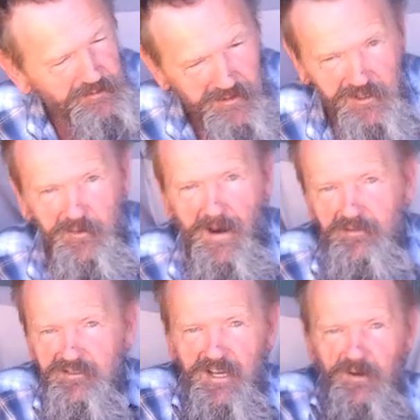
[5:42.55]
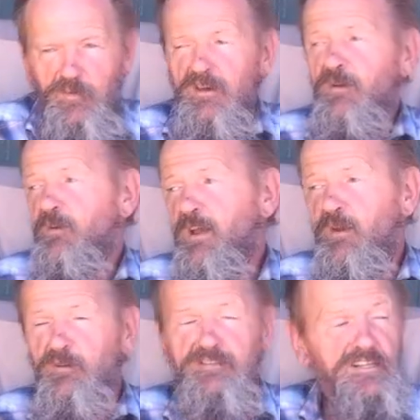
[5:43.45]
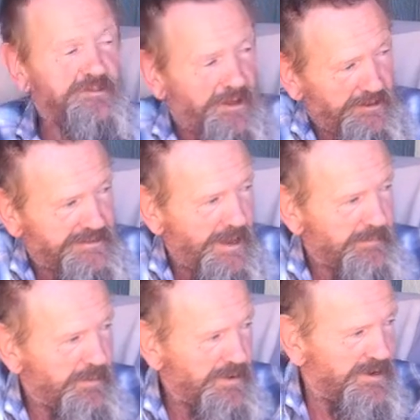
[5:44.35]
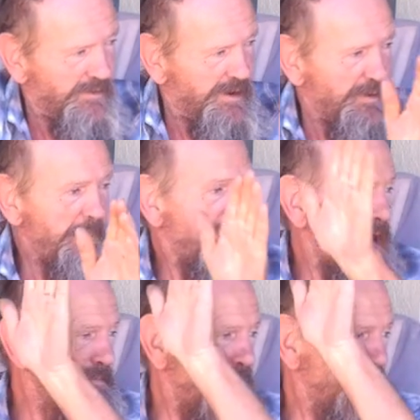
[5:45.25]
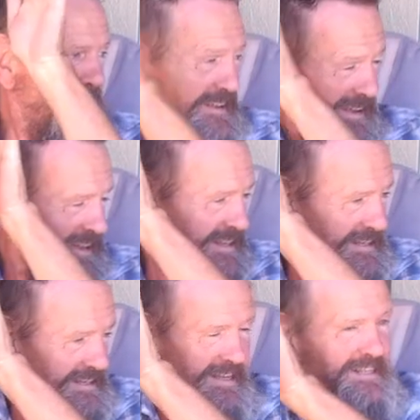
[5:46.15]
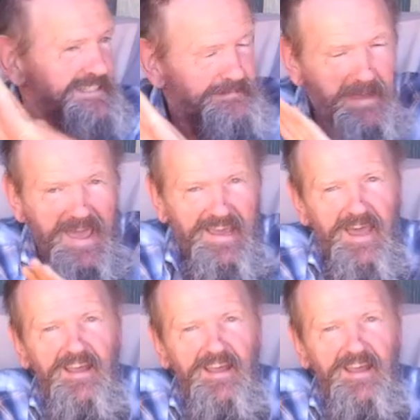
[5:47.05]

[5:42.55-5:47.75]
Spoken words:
the driver's side window, and I noticed that, so I looked out my window, and then right behind me I heard a smack.